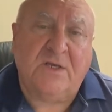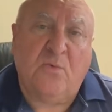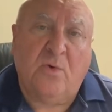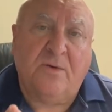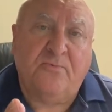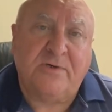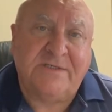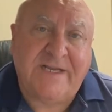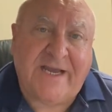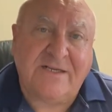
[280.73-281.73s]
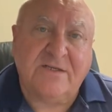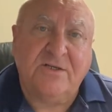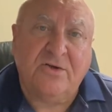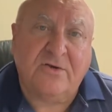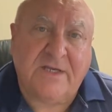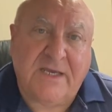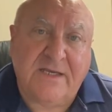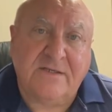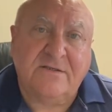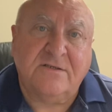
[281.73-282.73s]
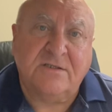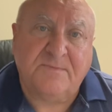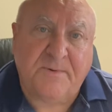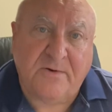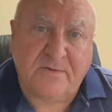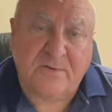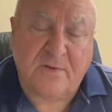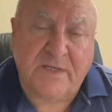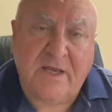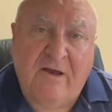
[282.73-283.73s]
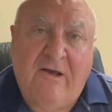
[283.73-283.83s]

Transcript: you want to protect your kids spiritually.